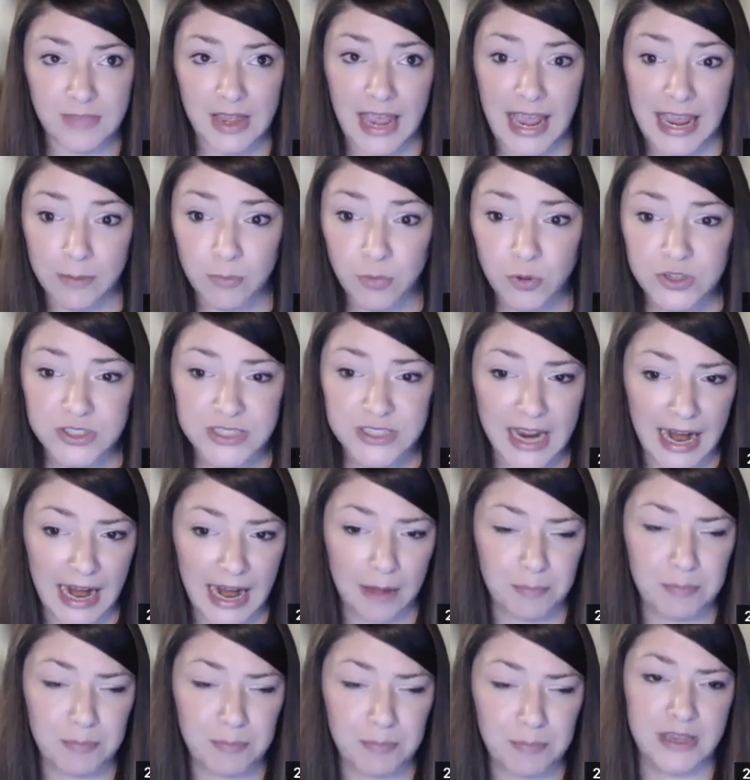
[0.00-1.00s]
able to
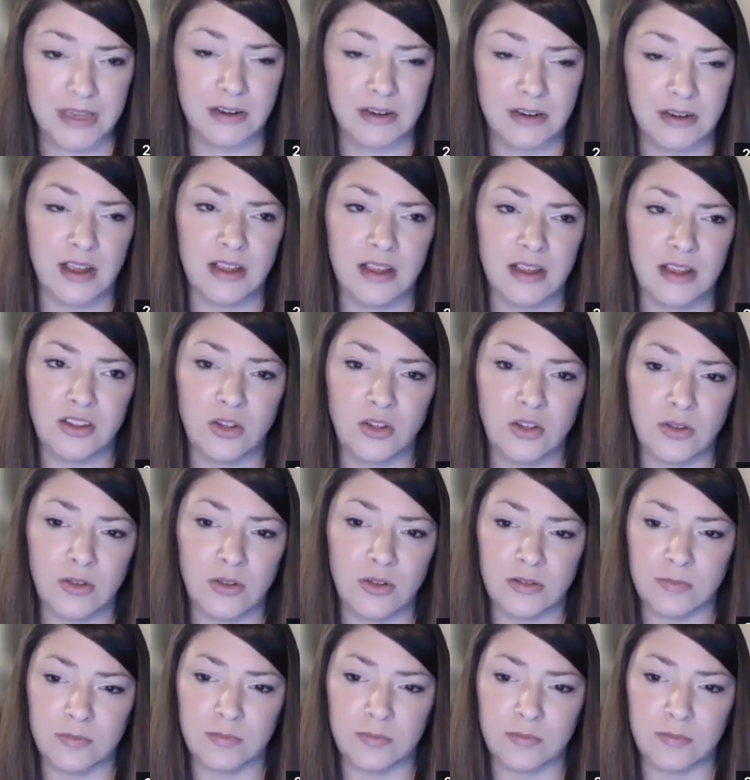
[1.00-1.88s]
happen? It